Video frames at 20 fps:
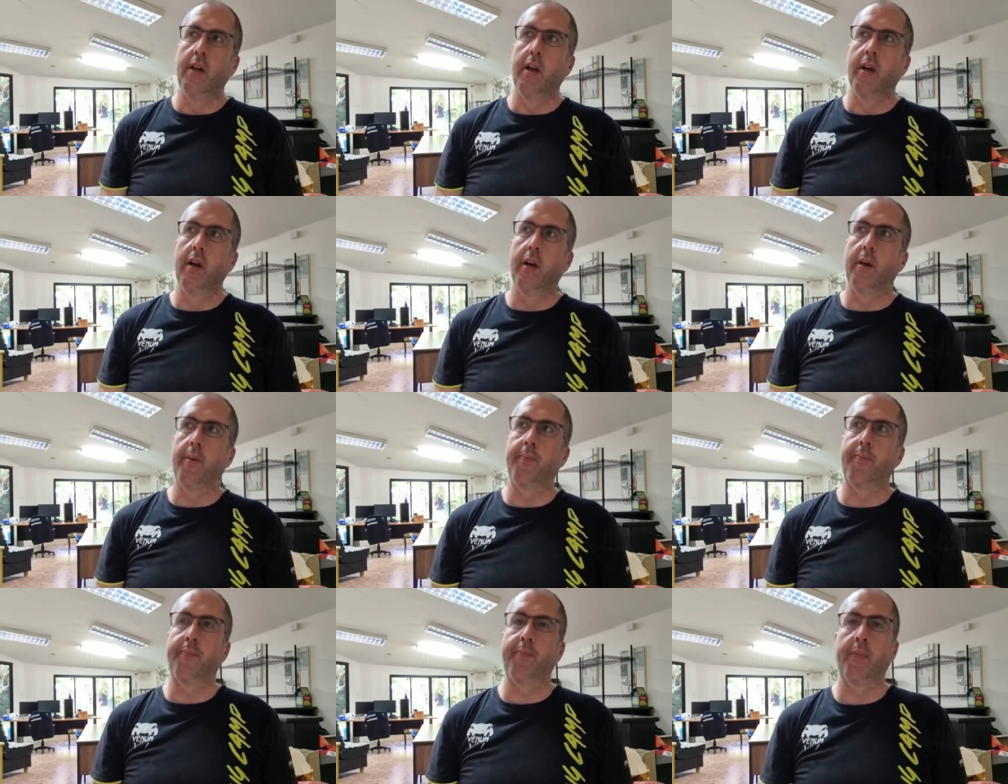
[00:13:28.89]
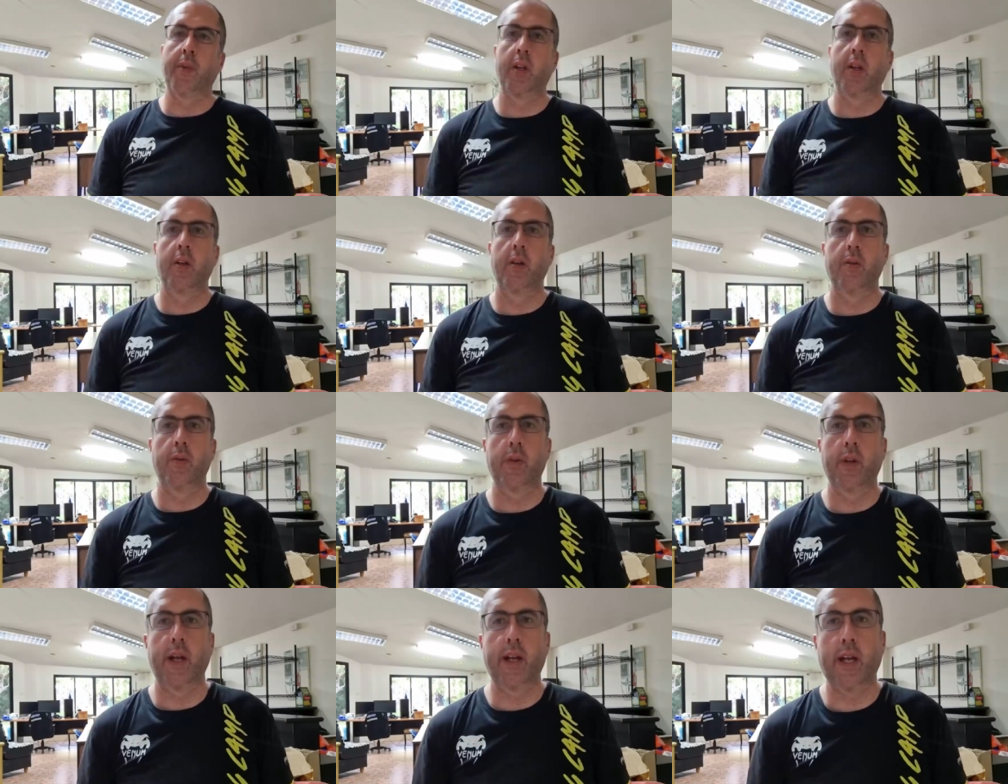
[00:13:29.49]

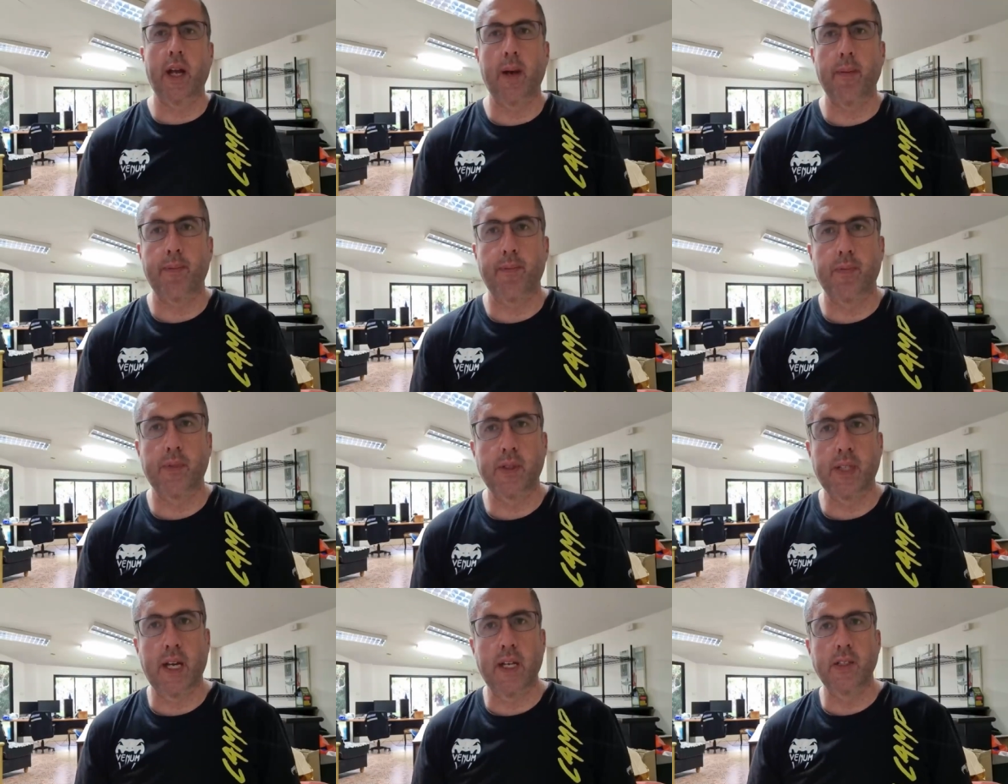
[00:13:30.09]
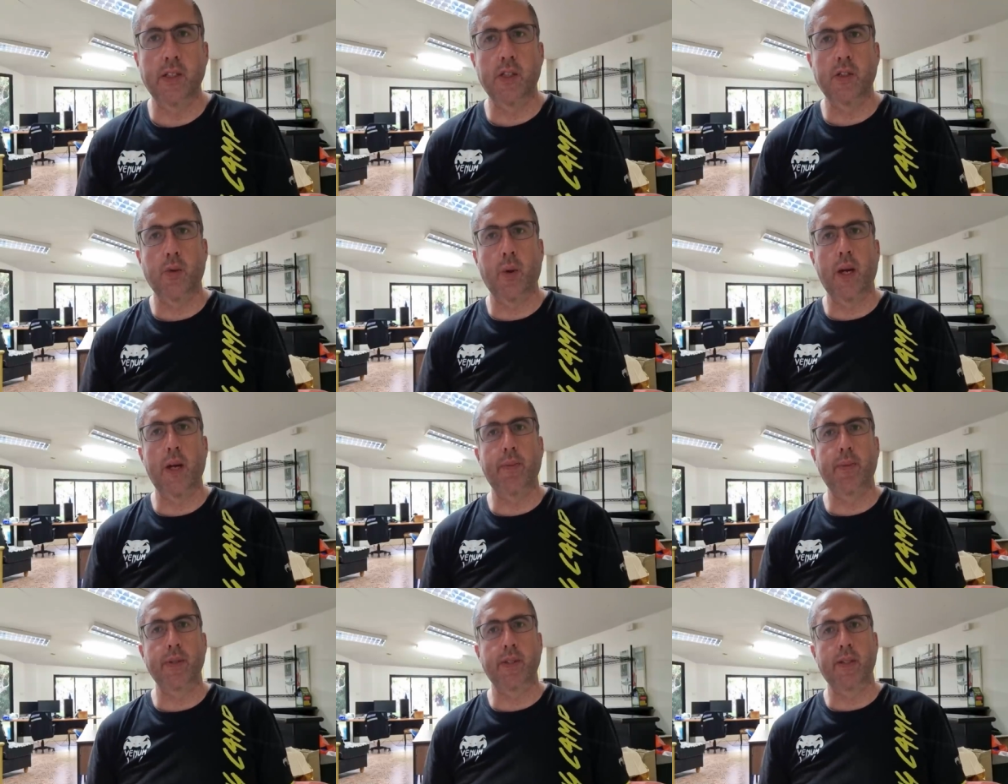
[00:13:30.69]
They get 10 to
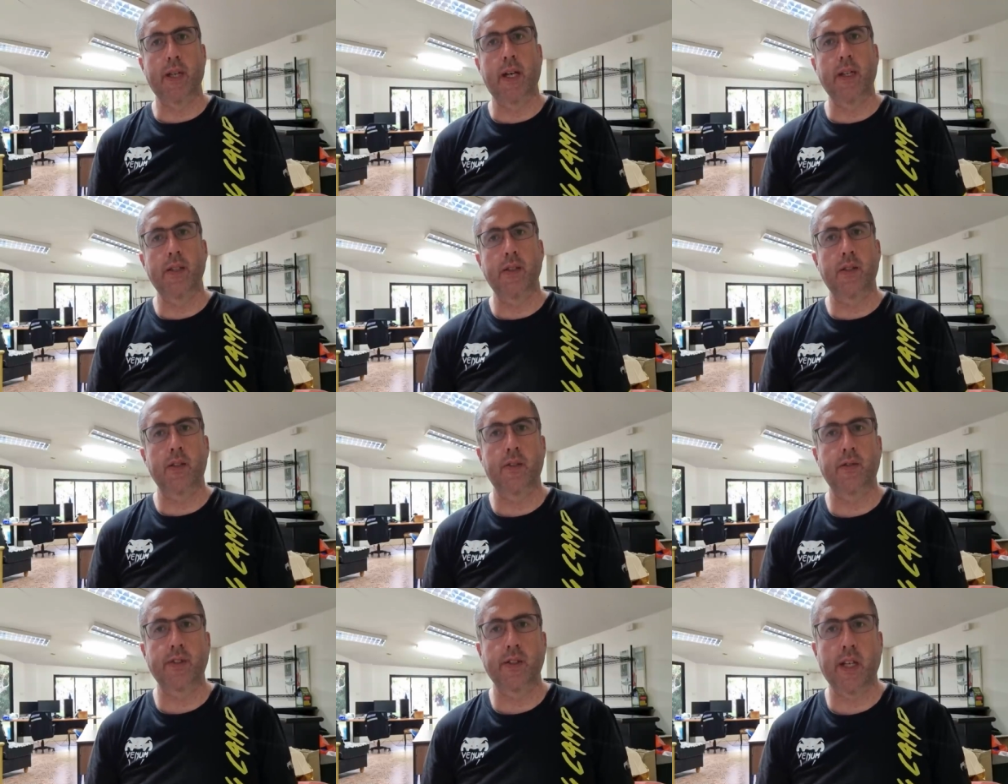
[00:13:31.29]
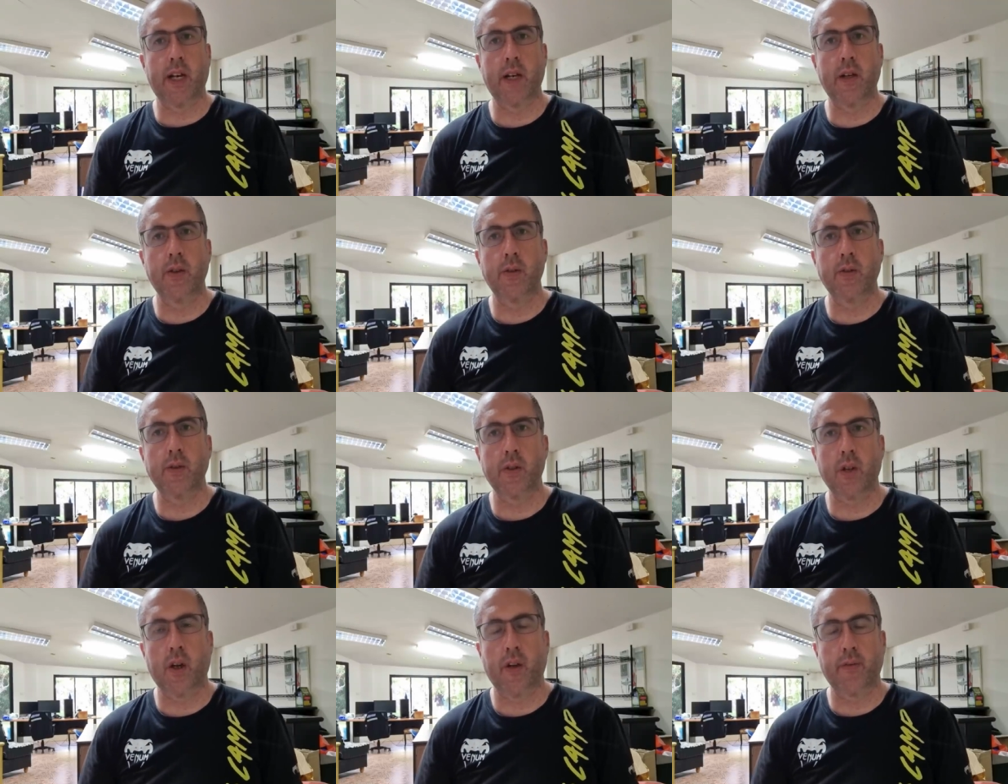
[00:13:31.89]
20% of
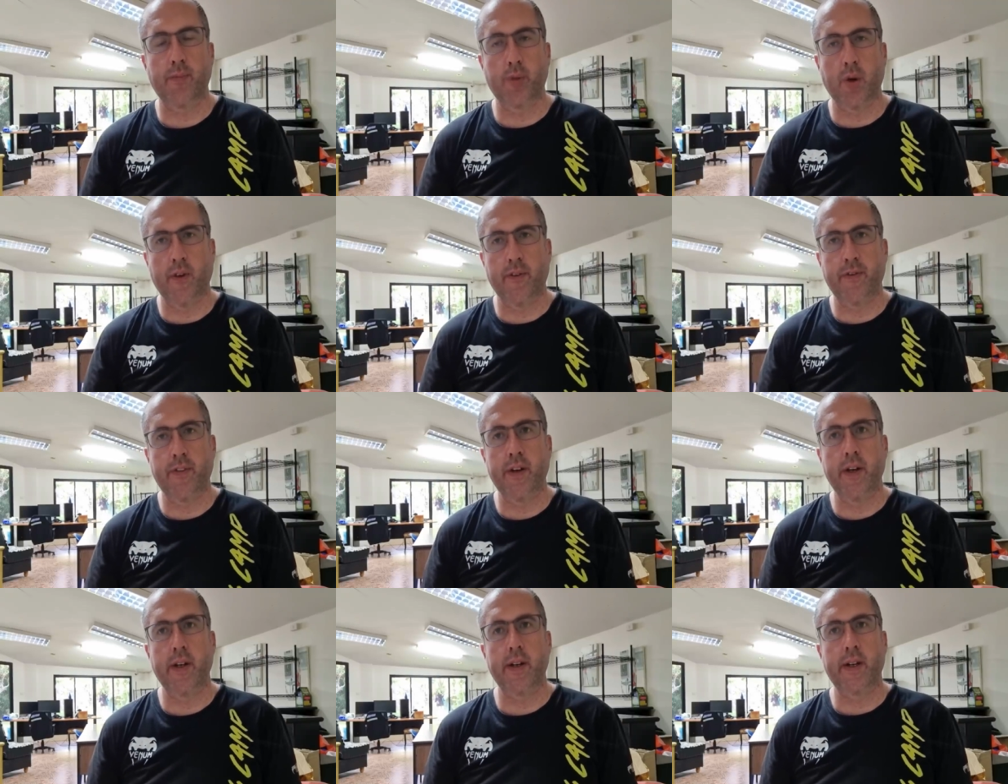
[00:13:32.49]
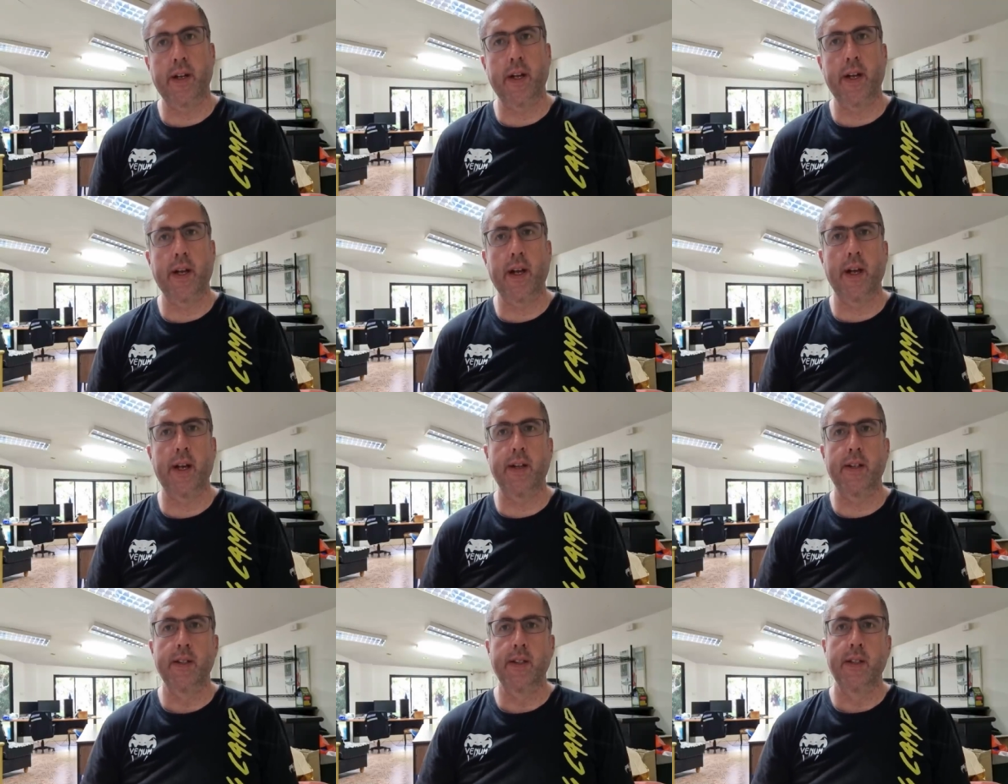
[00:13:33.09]
sales, of profit. They
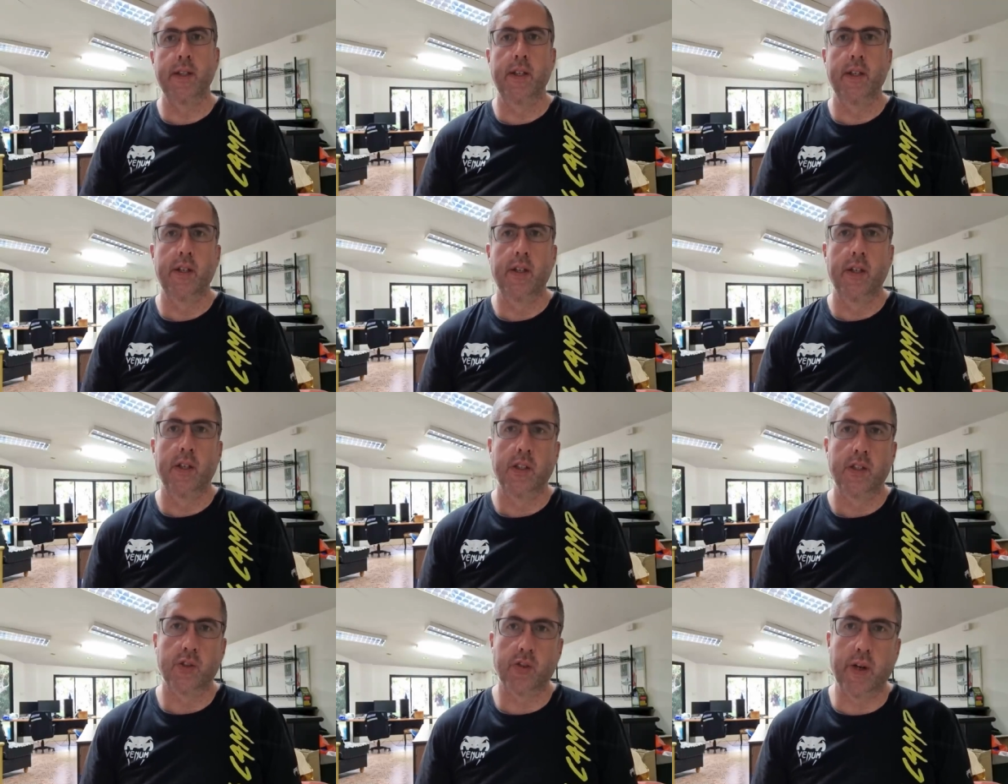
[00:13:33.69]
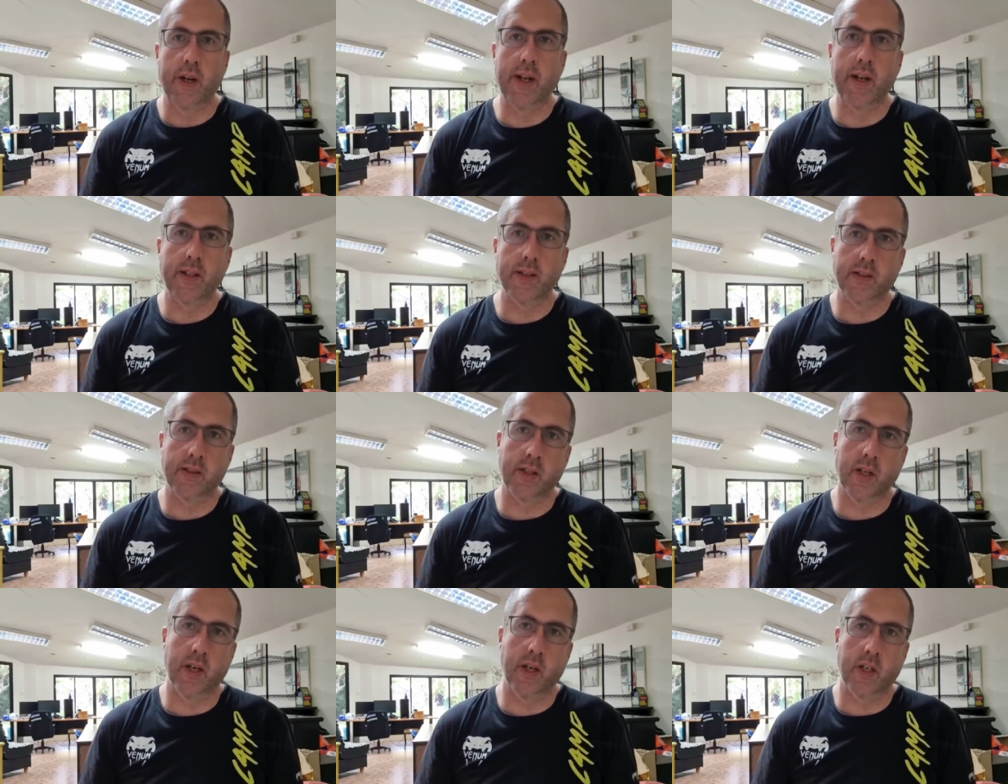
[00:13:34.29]
get
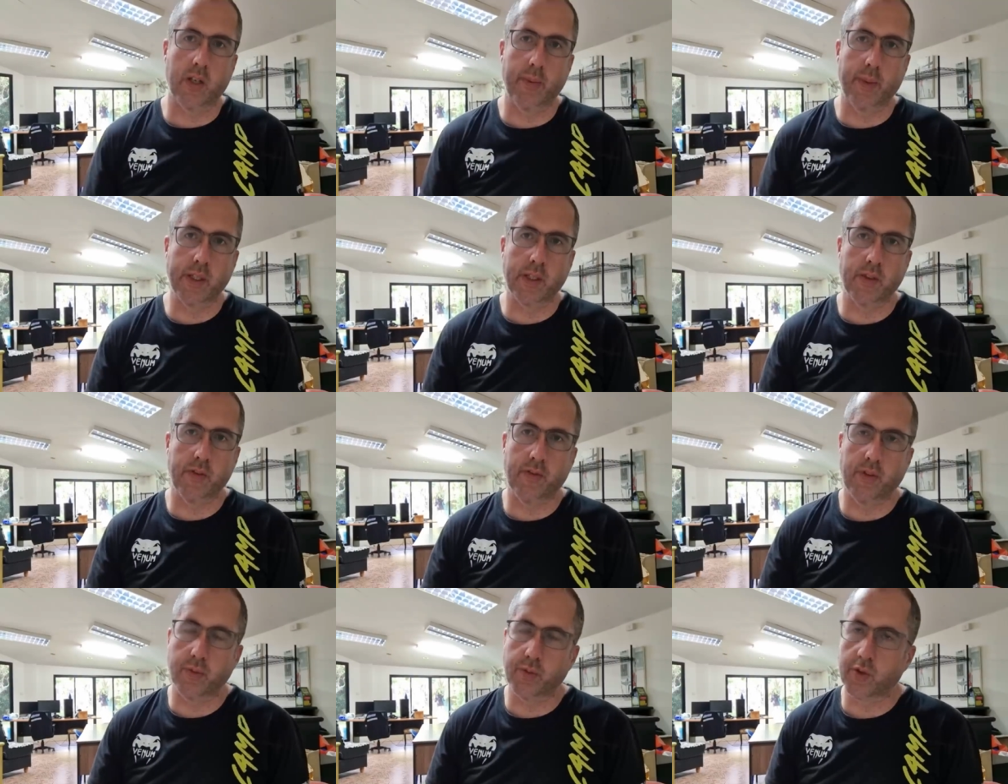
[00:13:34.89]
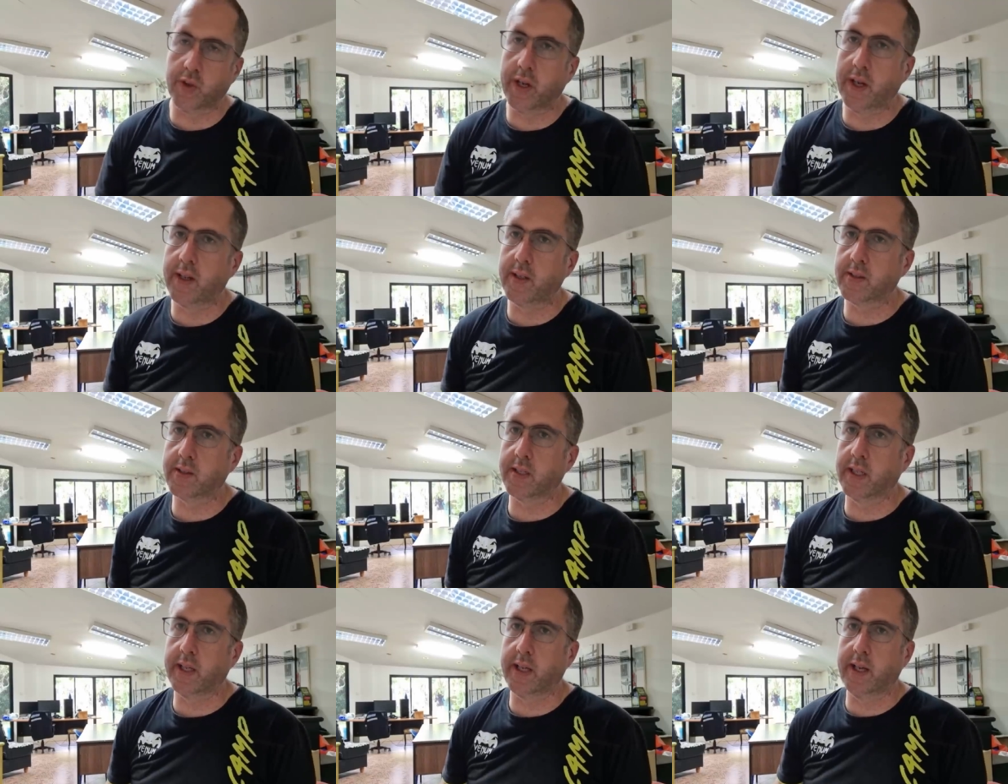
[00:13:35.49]
drinks, commission from
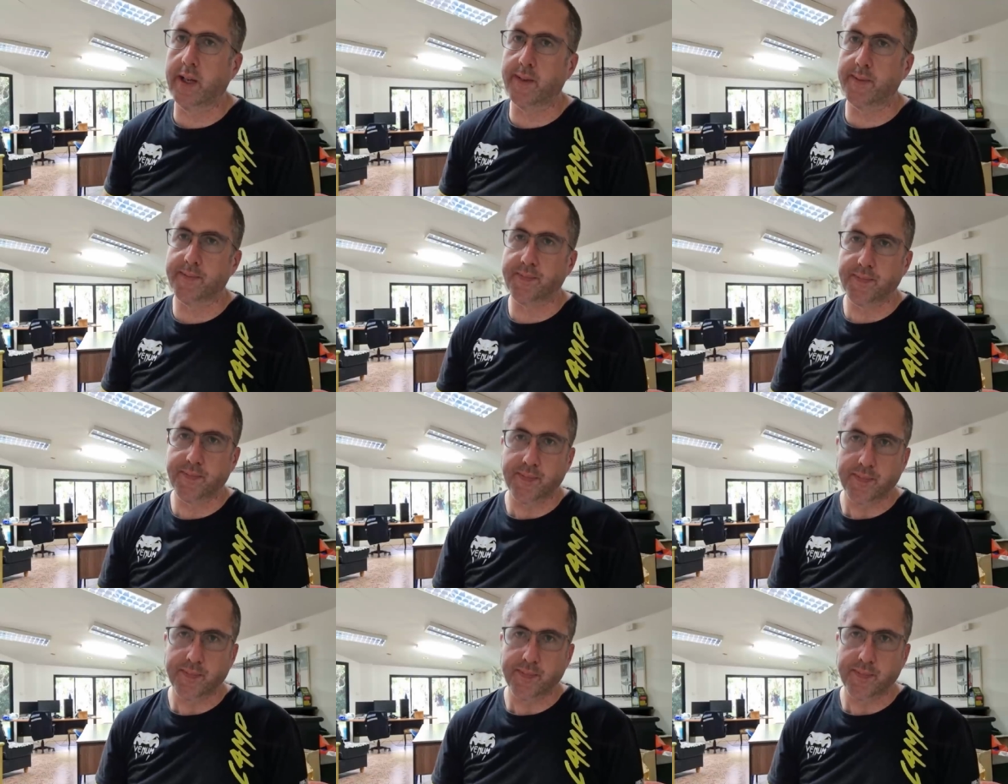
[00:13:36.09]
drinks. They get